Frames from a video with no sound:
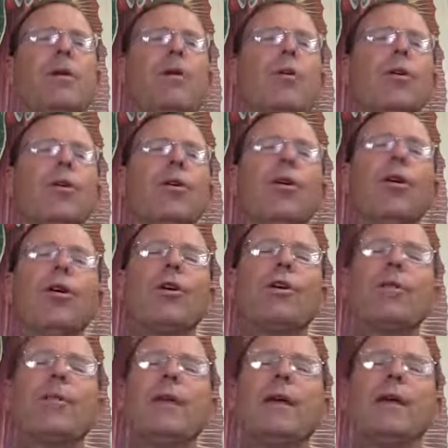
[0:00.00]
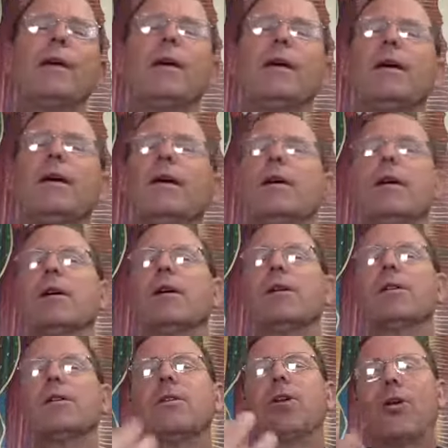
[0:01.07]
you're called to be
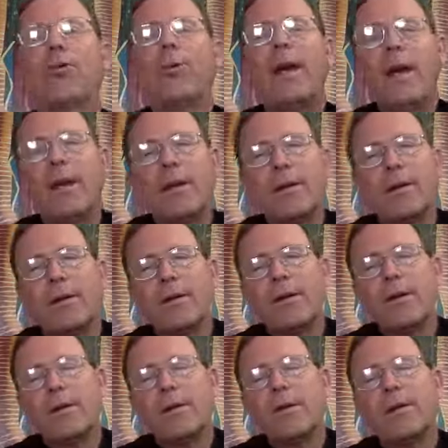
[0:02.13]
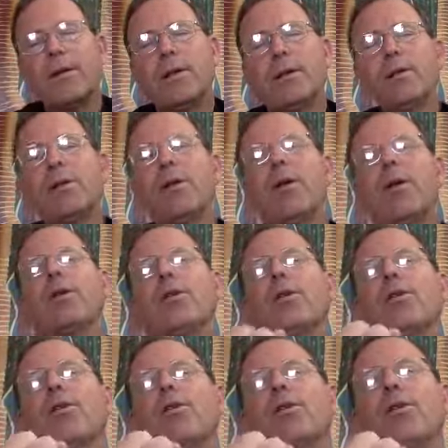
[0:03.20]
chlorine. You're, cl-
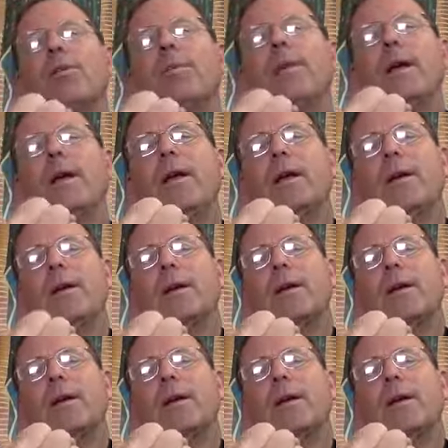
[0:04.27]
you're called to be